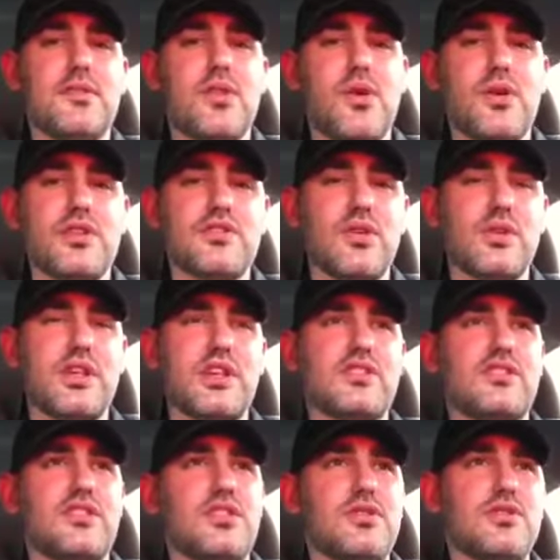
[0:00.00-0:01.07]
Laura's only
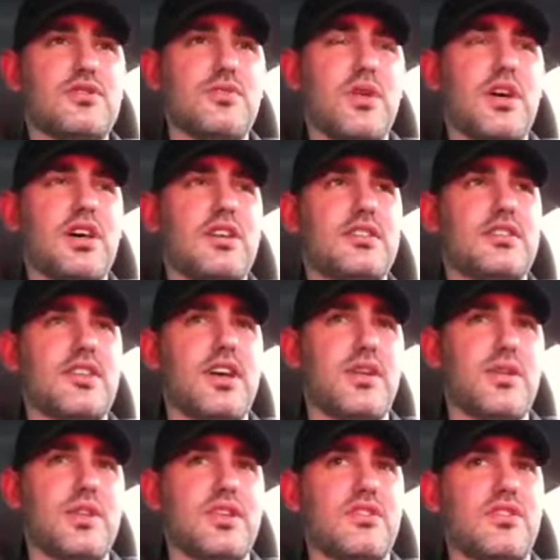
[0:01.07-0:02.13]
excuse, well, not
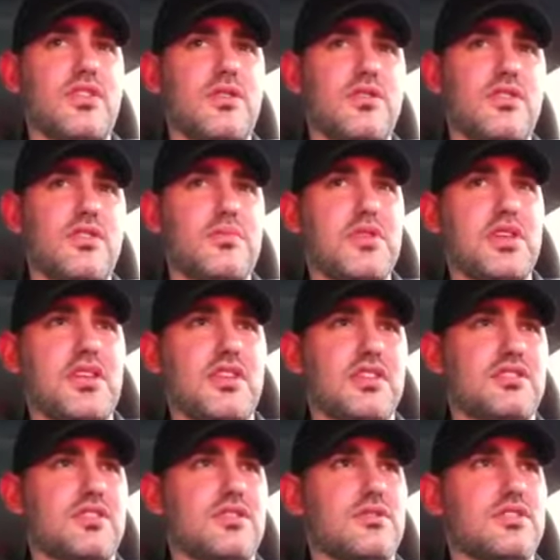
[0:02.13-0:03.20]
only excuse, it's a pretty good
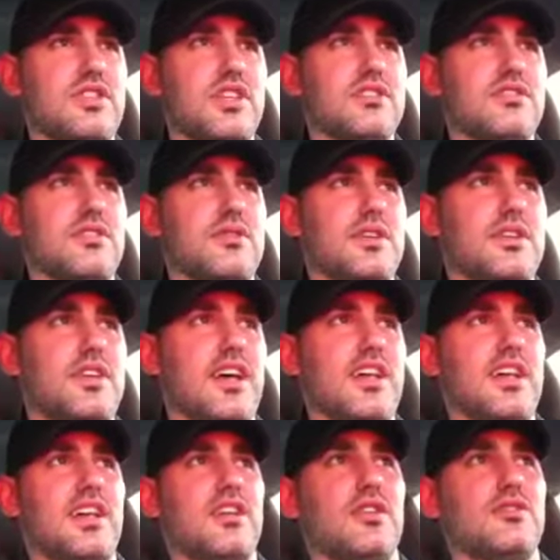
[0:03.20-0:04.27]
excuse. She has no
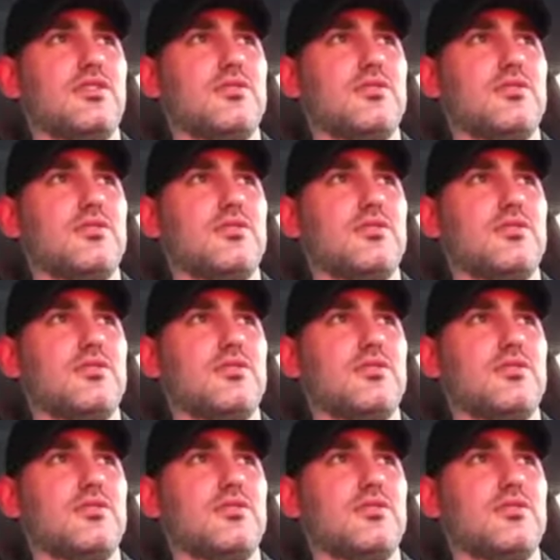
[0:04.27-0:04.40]
internet and no